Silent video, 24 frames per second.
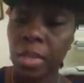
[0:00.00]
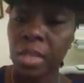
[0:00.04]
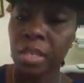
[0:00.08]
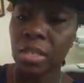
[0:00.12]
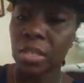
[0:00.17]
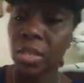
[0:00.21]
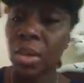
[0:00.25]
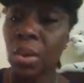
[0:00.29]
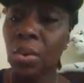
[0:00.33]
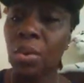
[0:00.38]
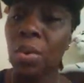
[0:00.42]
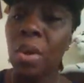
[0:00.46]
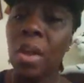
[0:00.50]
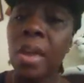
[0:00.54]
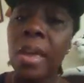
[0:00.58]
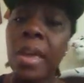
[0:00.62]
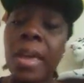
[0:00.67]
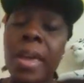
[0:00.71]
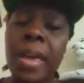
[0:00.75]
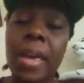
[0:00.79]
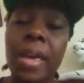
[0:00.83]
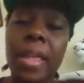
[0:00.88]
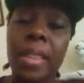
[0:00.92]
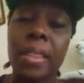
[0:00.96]
So
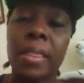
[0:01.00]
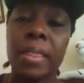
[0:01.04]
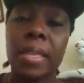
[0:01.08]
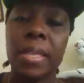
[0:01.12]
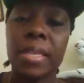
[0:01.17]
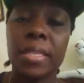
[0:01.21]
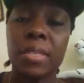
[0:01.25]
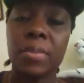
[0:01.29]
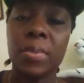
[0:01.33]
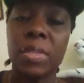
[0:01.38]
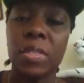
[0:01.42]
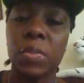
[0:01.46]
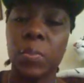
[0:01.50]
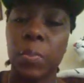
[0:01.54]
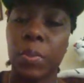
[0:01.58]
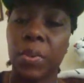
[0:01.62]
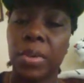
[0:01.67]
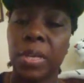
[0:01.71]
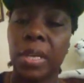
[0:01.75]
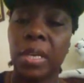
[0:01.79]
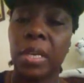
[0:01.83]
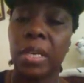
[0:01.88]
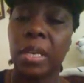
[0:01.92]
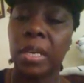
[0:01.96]
this was
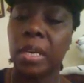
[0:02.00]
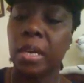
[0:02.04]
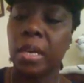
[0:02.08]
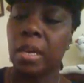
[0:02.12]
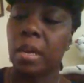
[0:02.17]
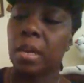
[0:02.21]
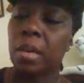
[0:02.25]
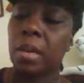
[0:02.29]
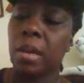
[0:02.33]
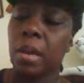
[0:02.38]
pretty good.